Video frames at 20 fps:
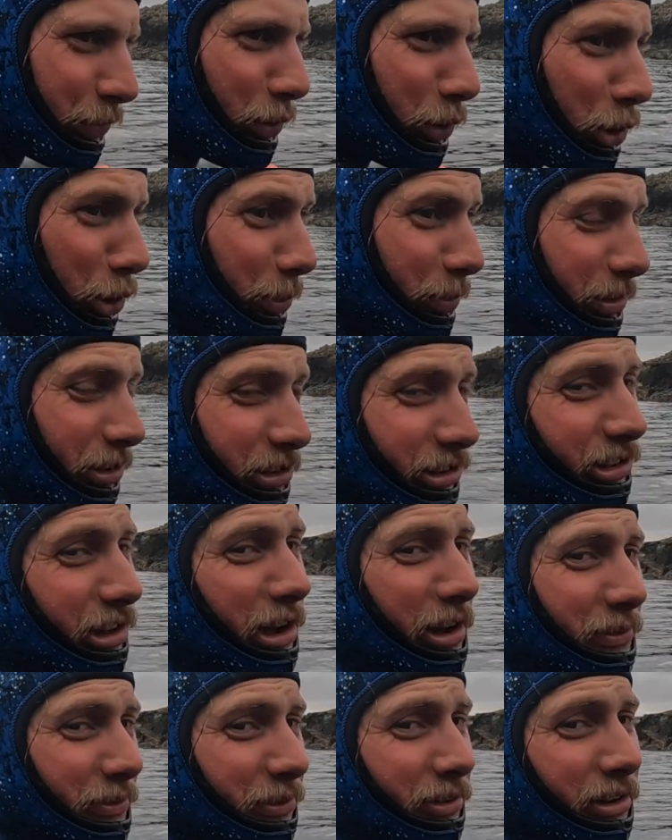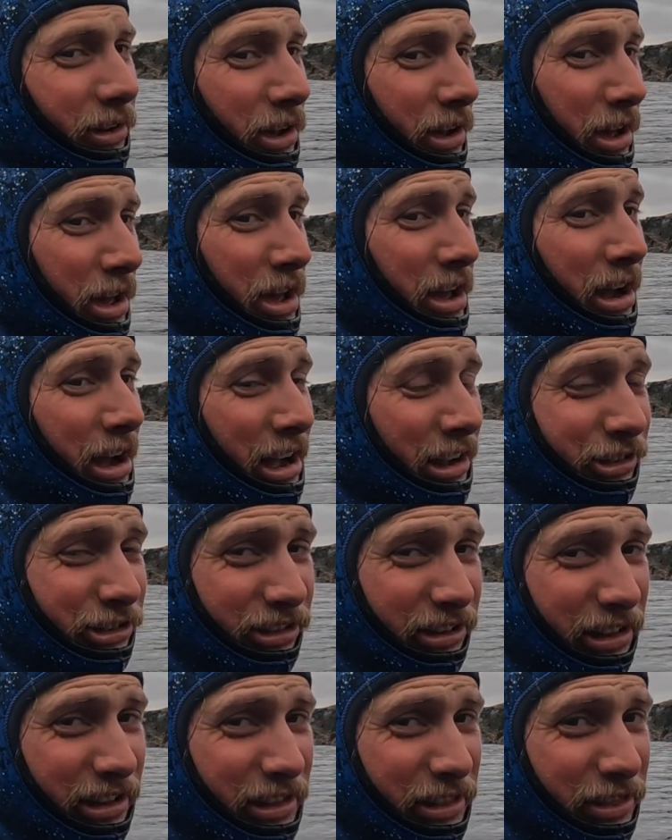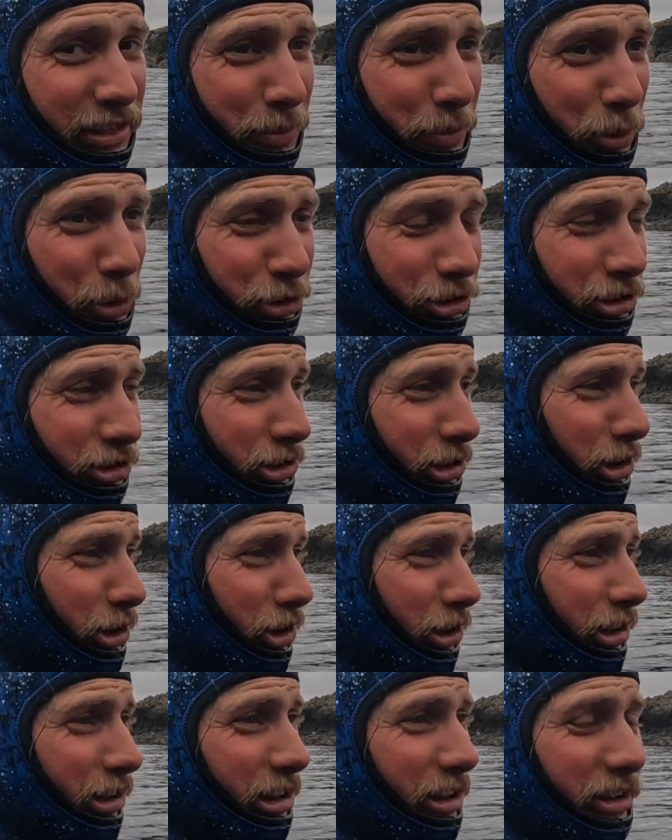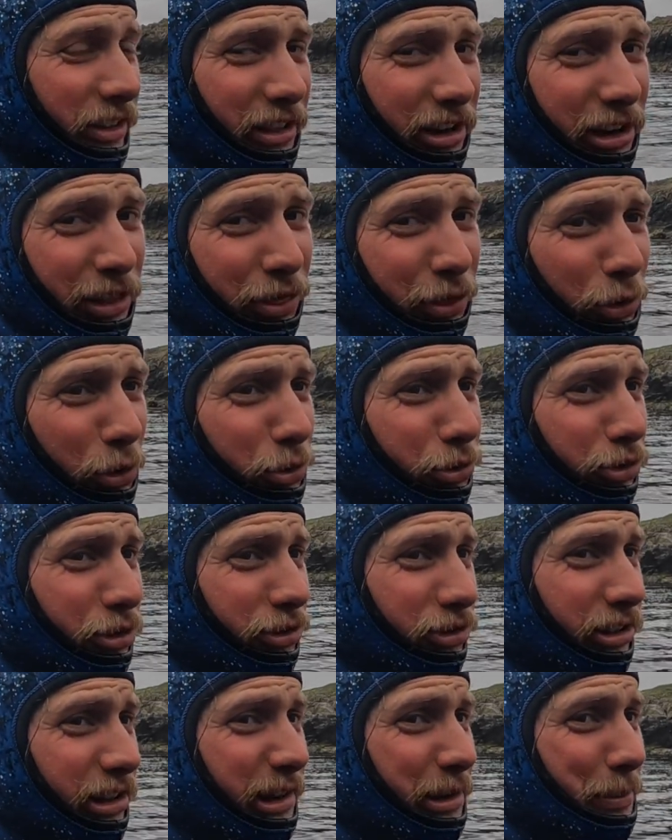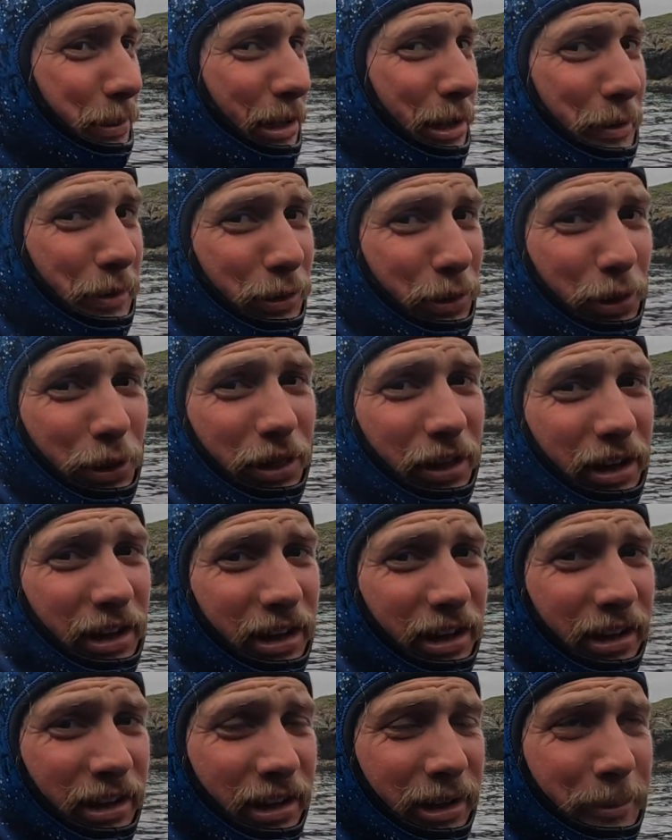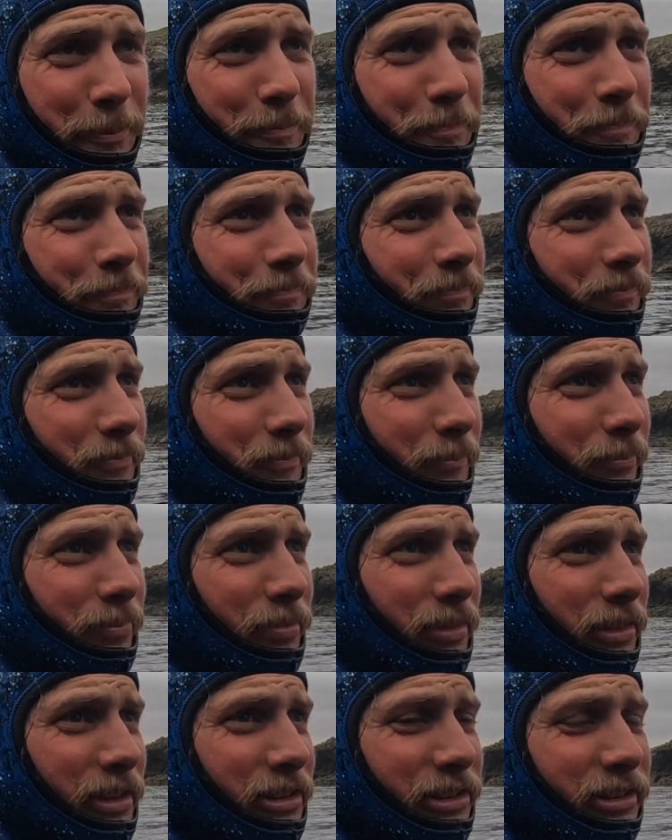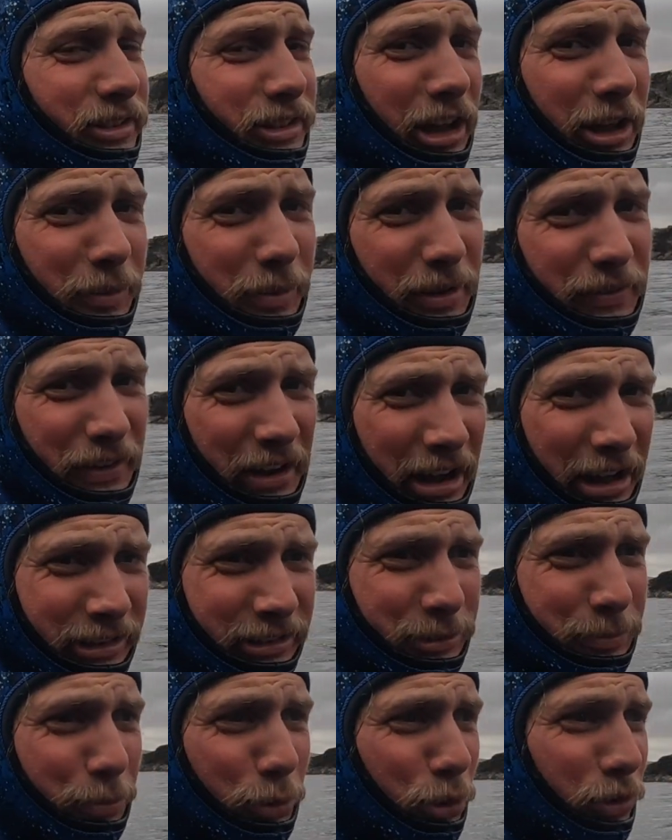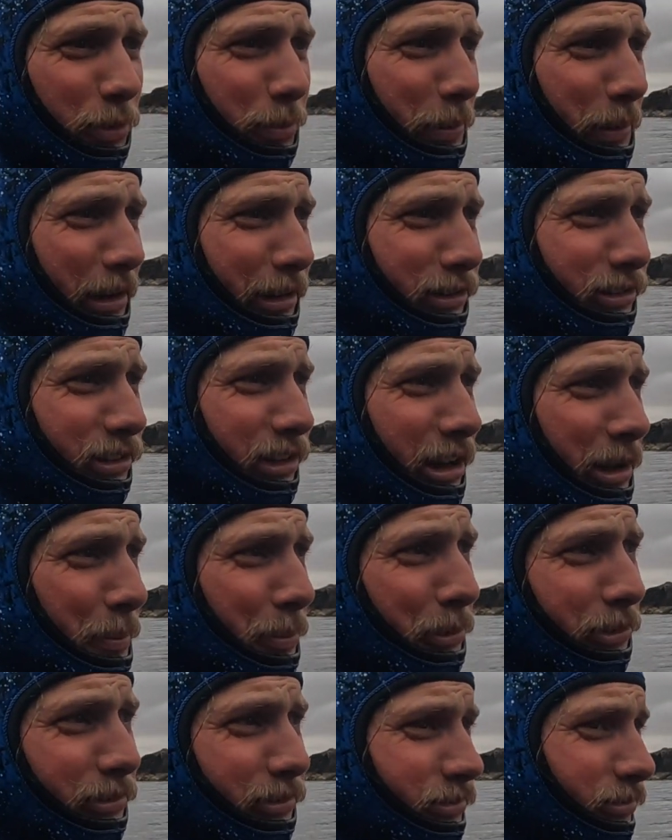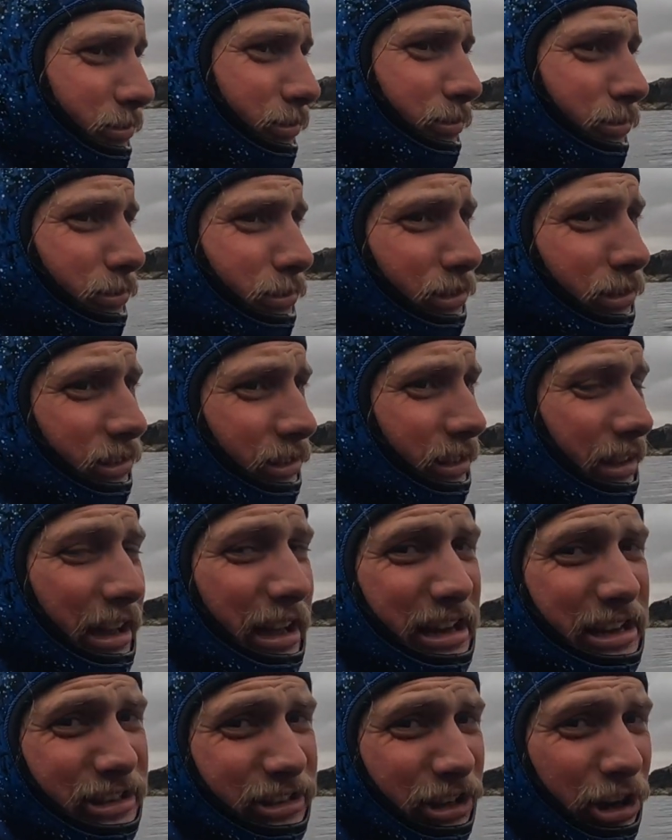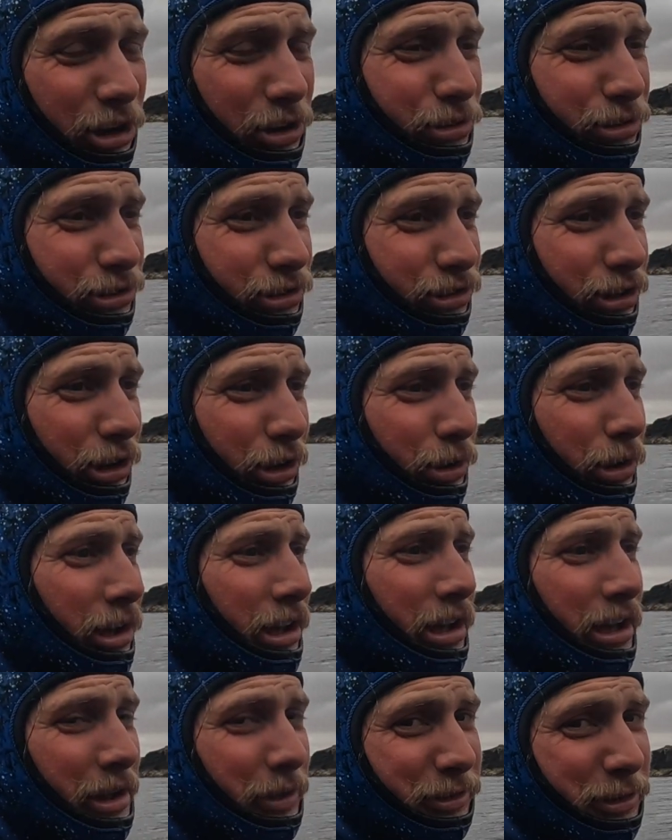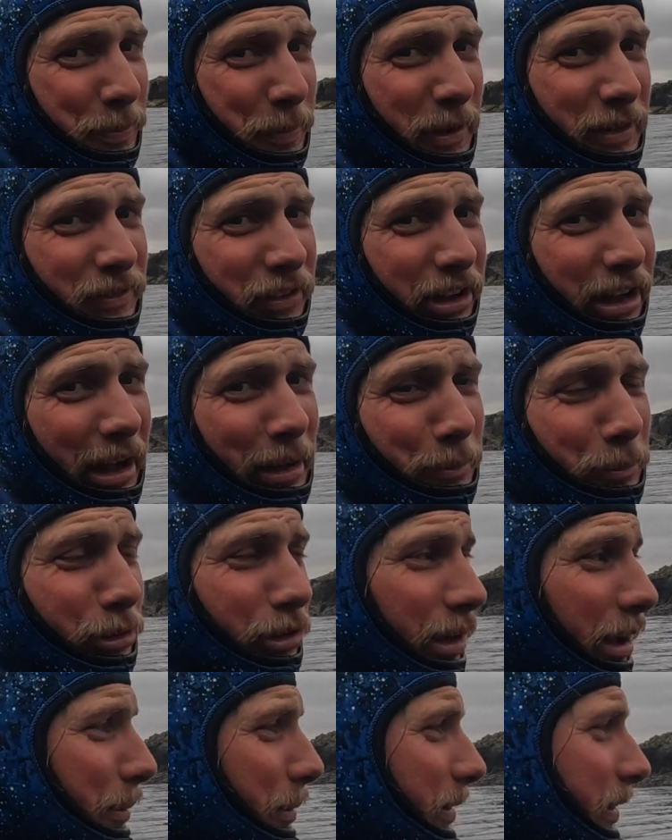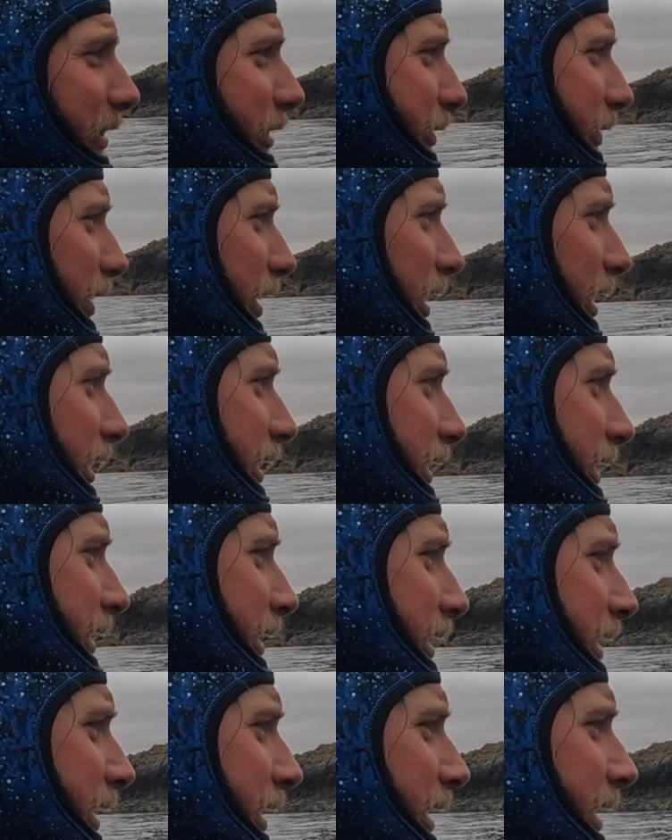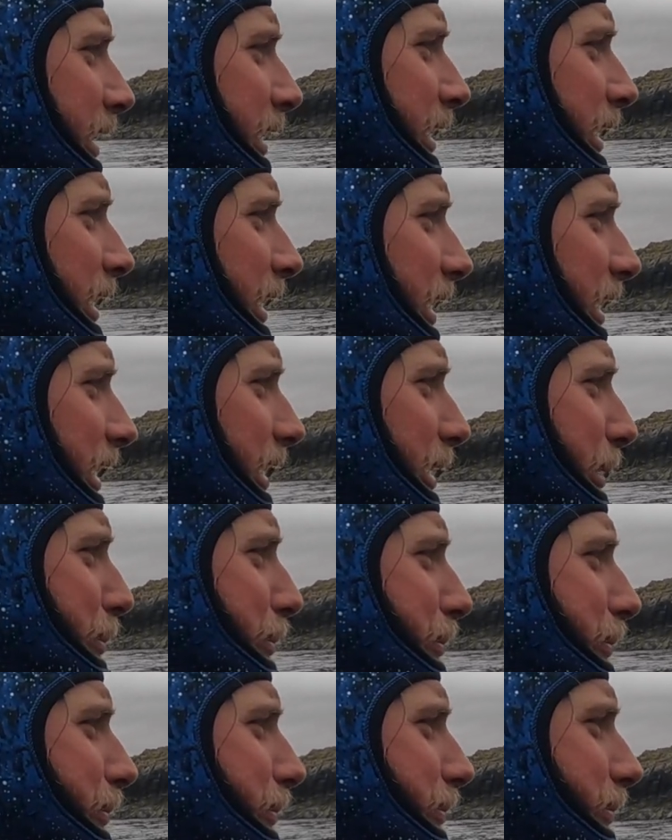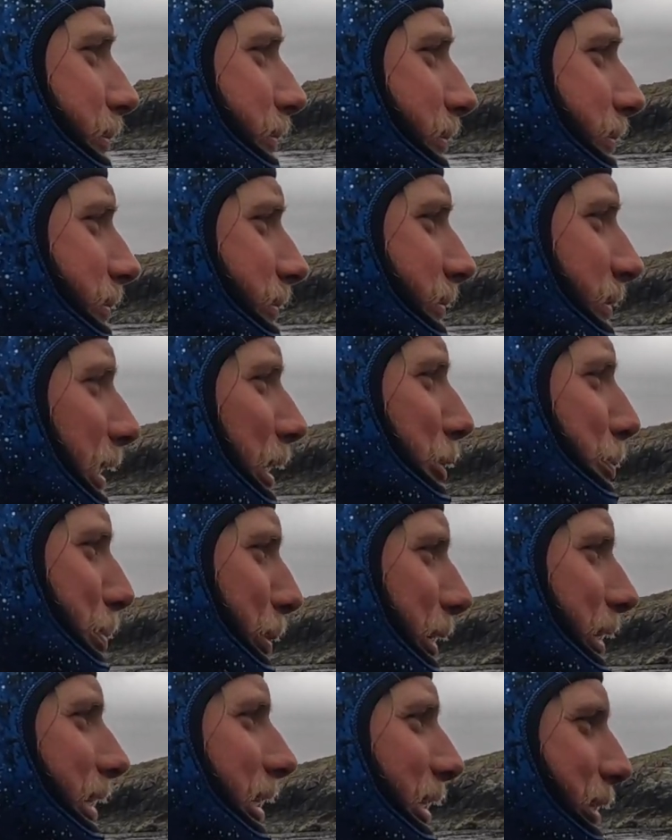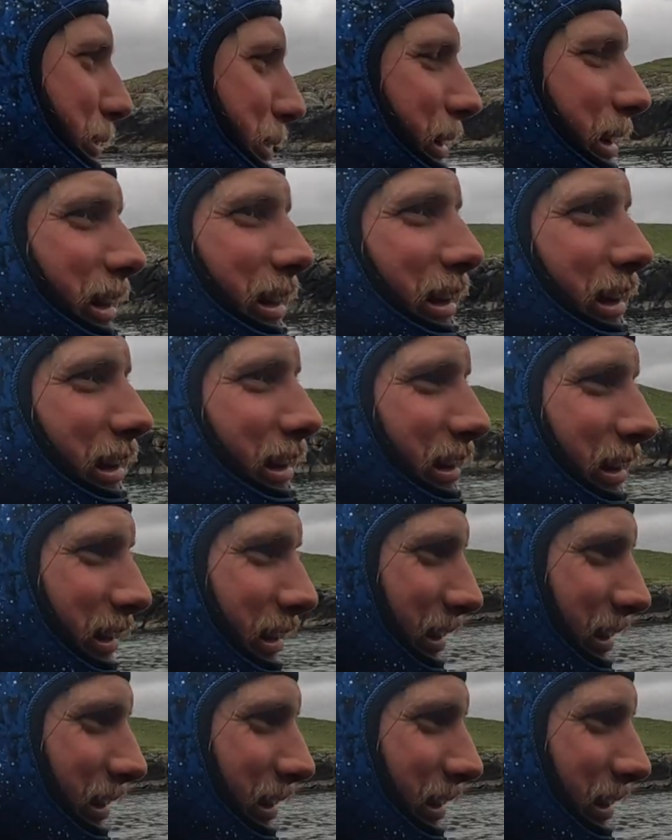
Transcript: formed and stuff. Actually, the water's a lot clearer than I thought it was going to be. With all the sun we've had has brought the plankton up on the east coast, so it was a bit of a gamble coming this far. That was pretty nuts, wasn't it? That